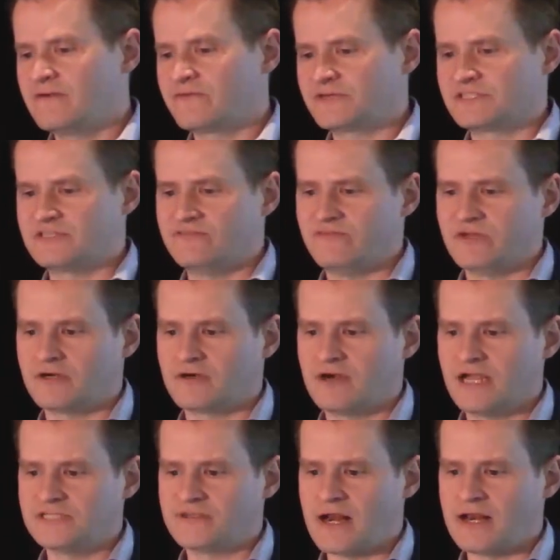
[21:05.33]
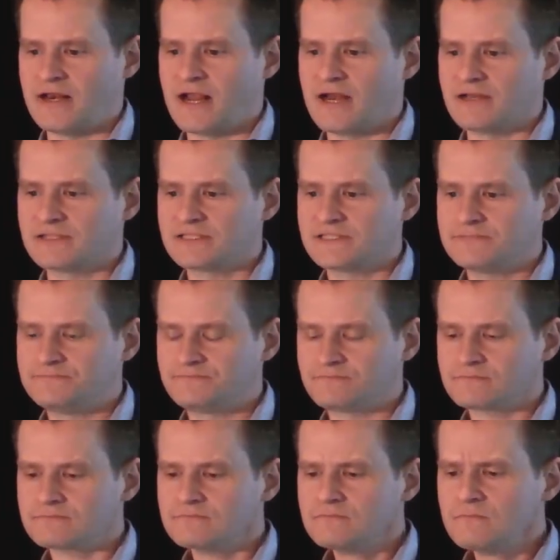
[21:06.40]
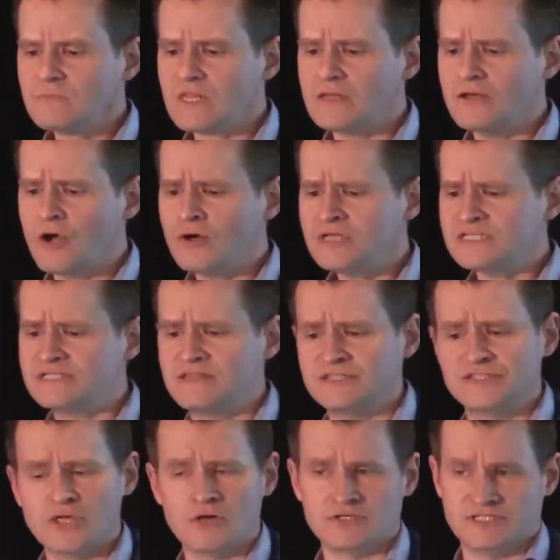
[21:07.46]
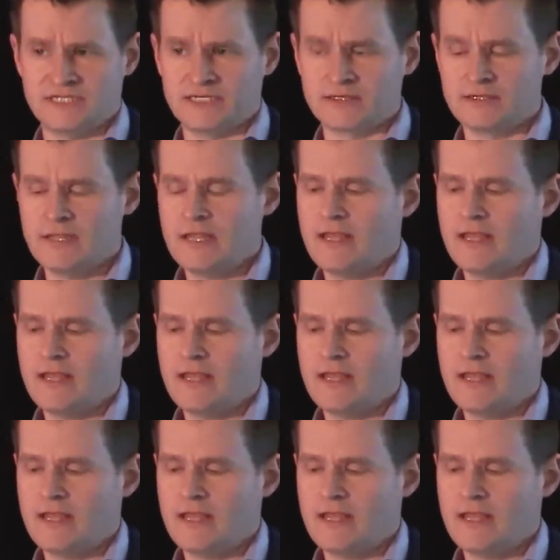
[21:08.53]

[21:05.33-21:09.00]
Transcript: for severe hidradenitis. Notice the dosing.